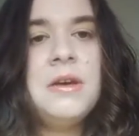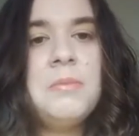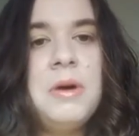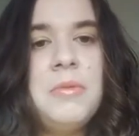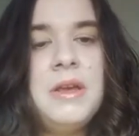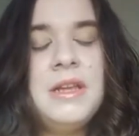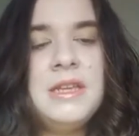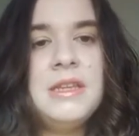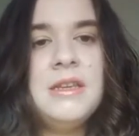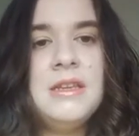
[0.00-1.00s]
my way
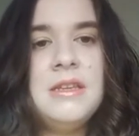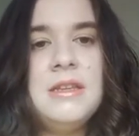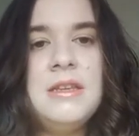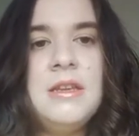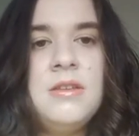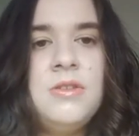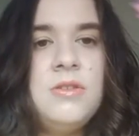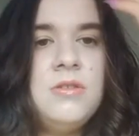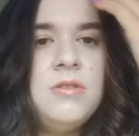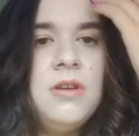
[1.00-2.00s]
to the
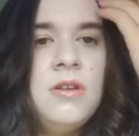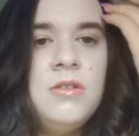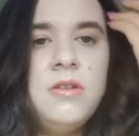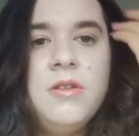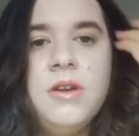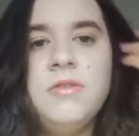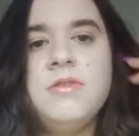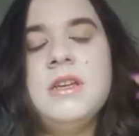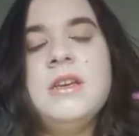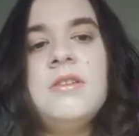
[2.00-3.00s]
underground
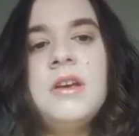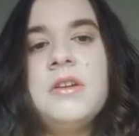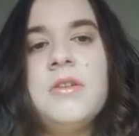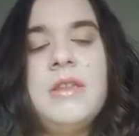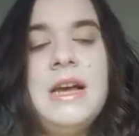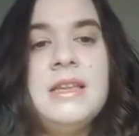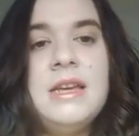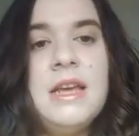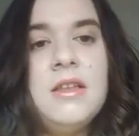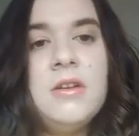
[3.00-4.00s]
station, because I had to
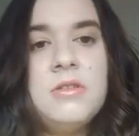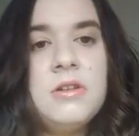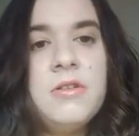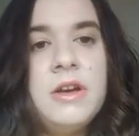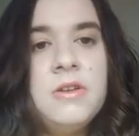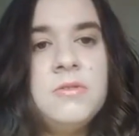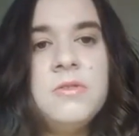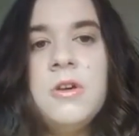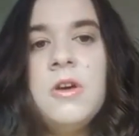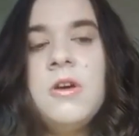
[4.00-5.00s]
get the
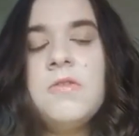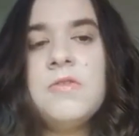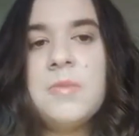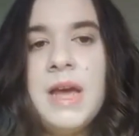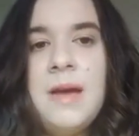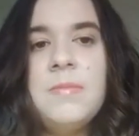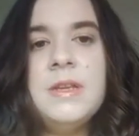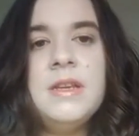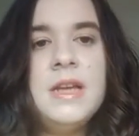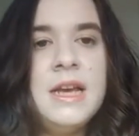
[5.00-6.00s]
underground from
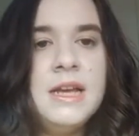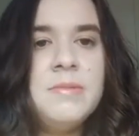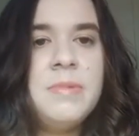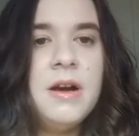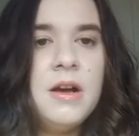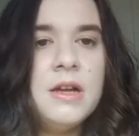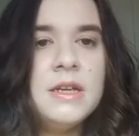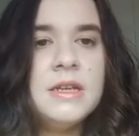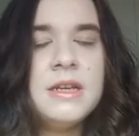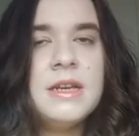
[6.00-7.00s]
Camden to Hyde
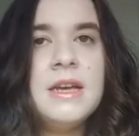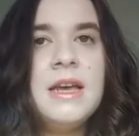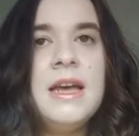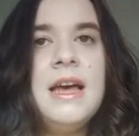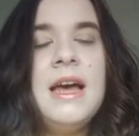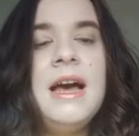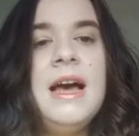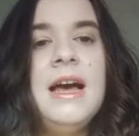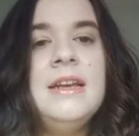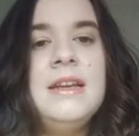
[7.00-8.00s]
Park.
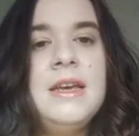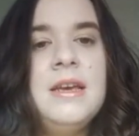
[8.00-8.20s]
And